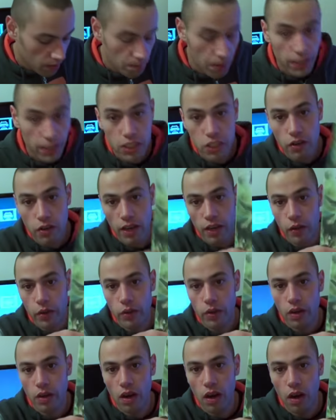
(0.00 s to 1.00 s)
Panzer
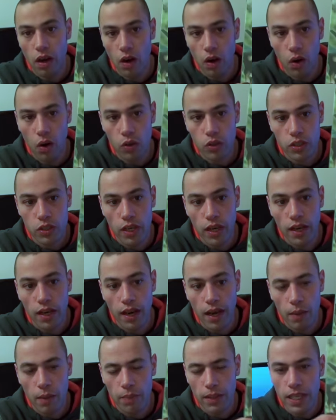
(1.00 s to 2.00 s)
Dragoon Auto.
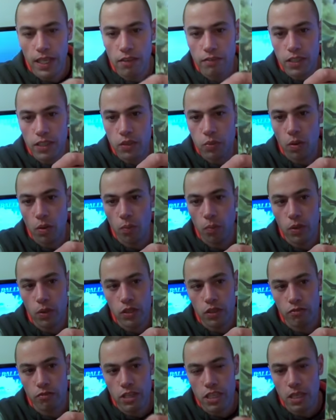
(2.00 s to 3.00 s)
I believe this one
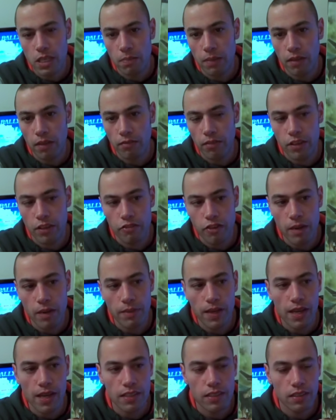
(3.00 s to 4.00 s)
was originally planned for the
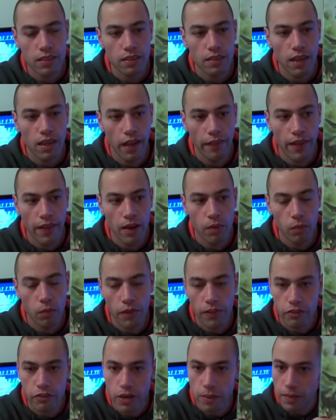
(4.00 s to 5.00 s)
Dreamcast, and then
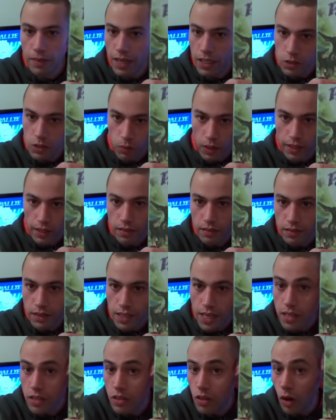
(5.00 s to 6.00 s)
when the Dreamcast went
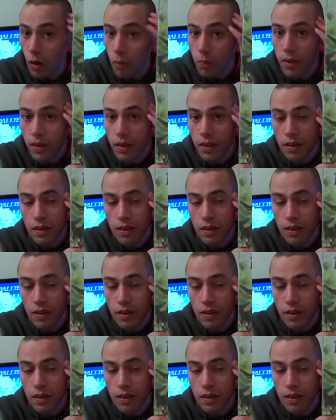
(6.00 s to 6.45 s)
tits up,